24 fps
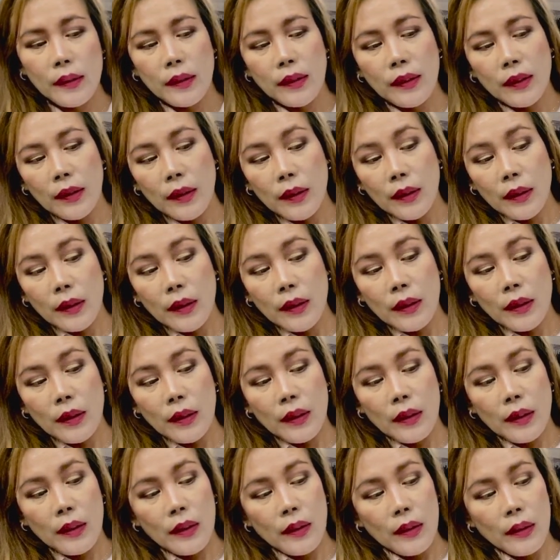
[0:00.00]

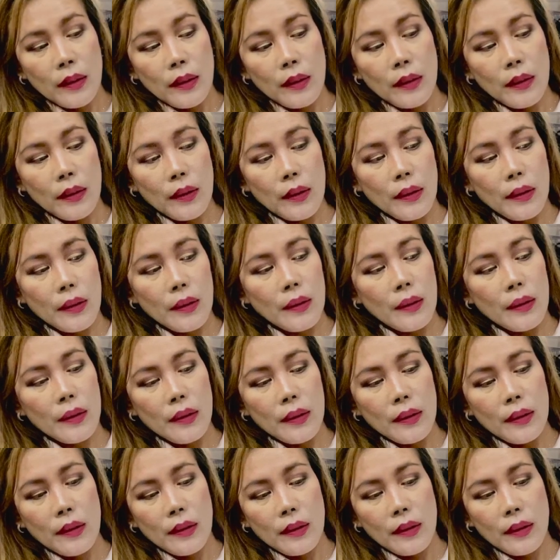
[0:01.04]

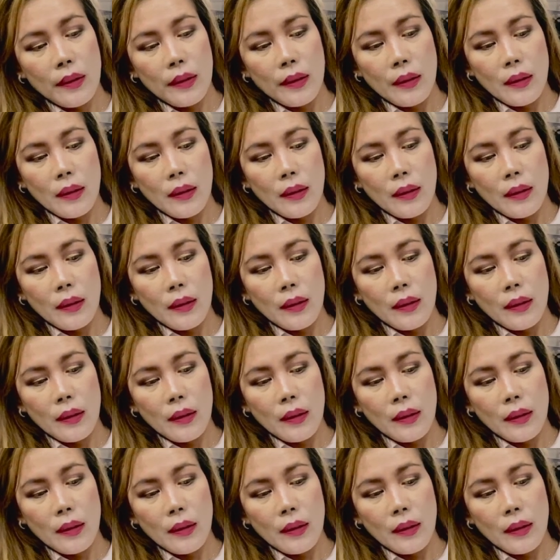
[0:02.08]
Nothing is said.